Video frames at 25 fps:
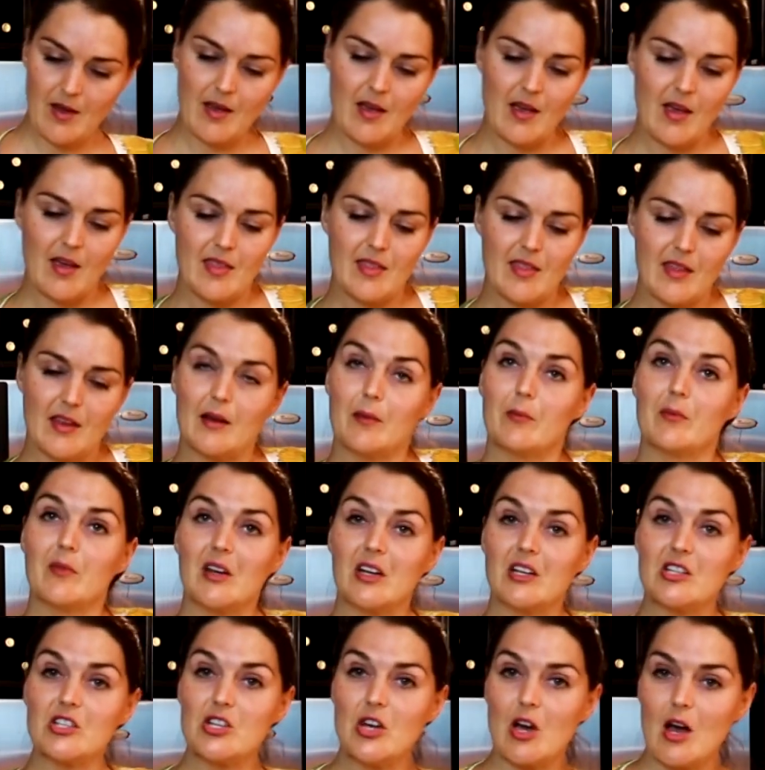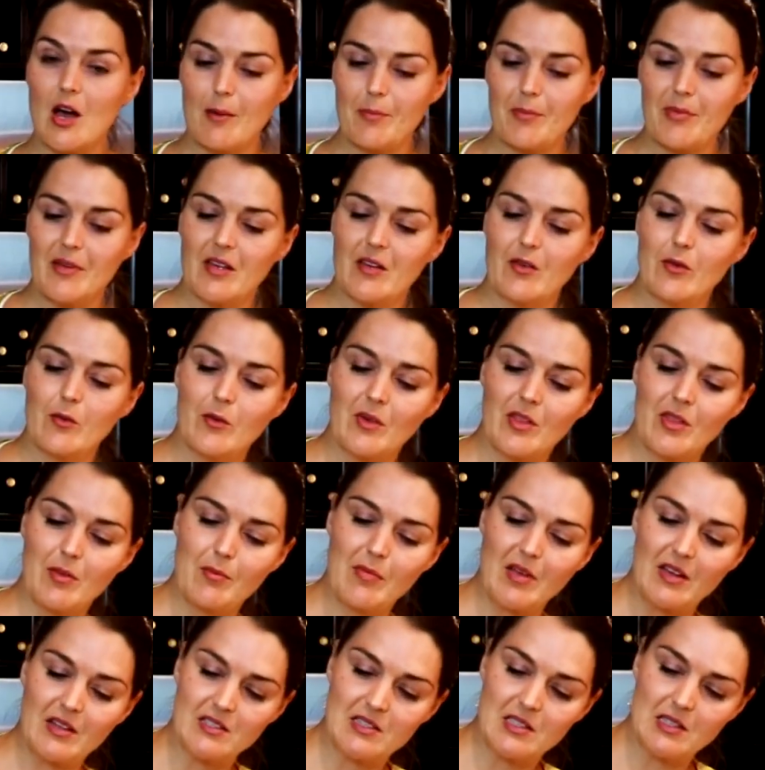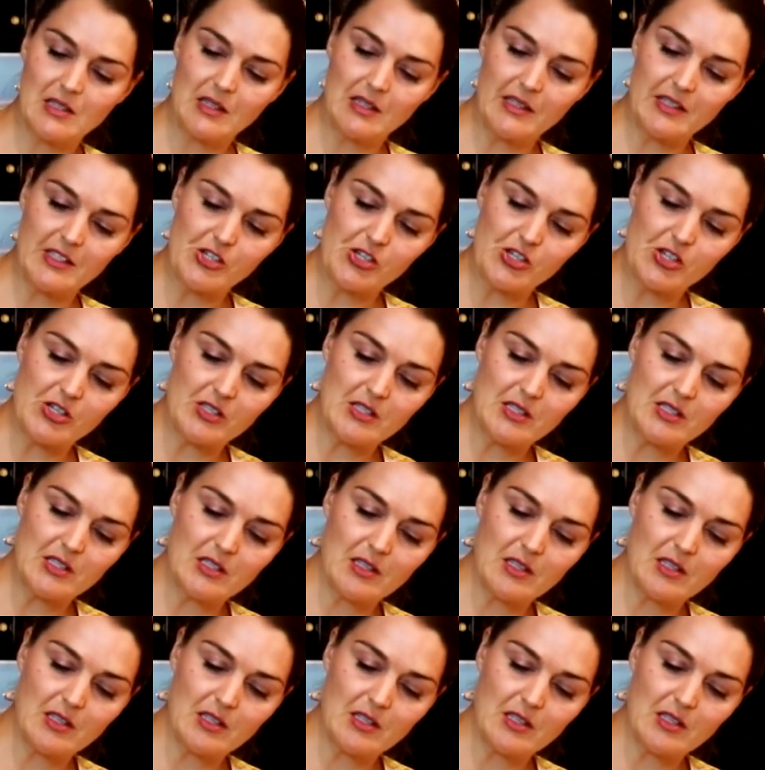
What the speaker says: And then I'm going to top it with my delicious